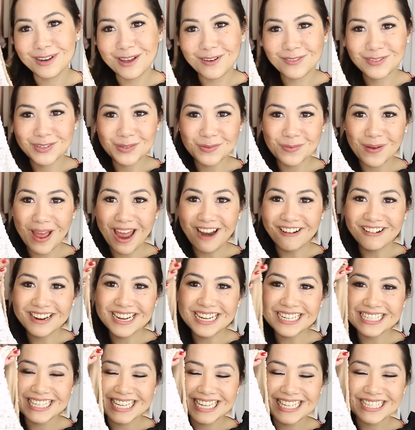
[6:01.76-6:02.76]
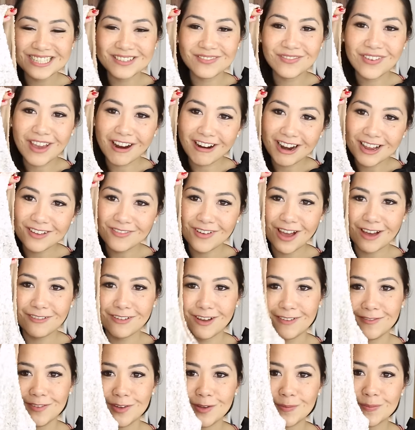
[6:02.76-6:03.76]
enough to wear it. It's very
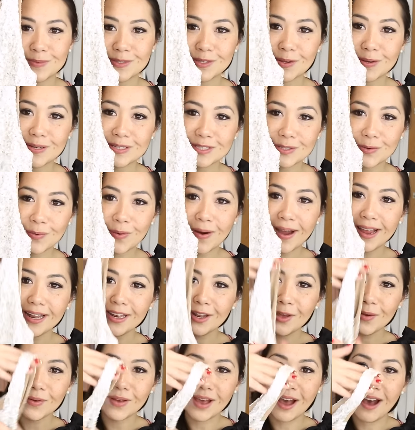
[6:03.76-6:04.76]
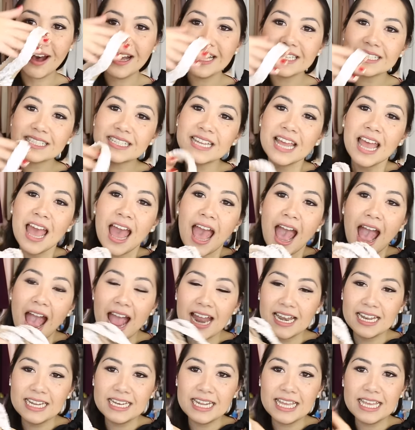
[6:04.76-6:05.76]
va-va-voom, so it's quite low cut,
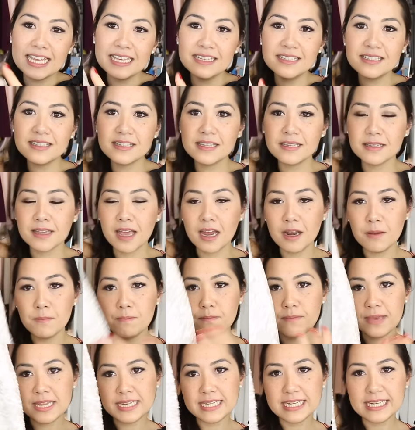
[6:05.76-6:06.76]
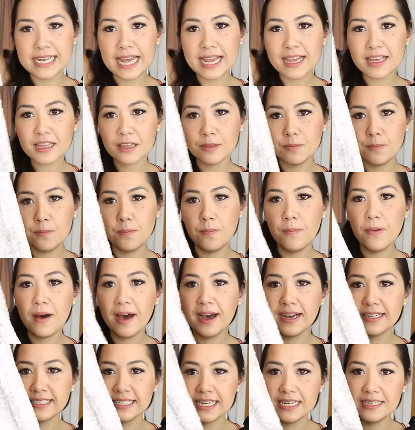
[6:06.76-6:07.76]
and it is kind of midi length,
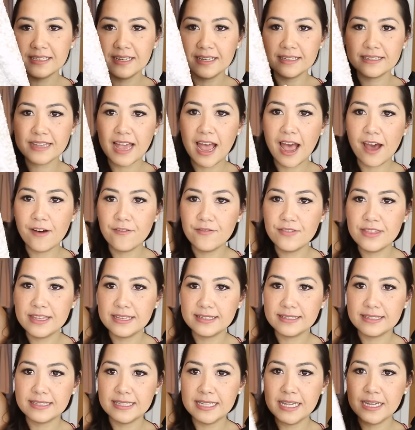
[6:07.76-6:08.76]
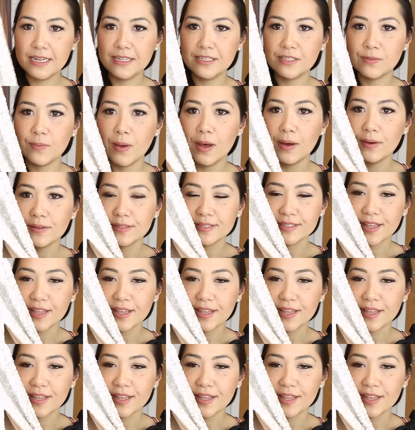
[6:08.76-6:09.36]
but it does have this slit as well,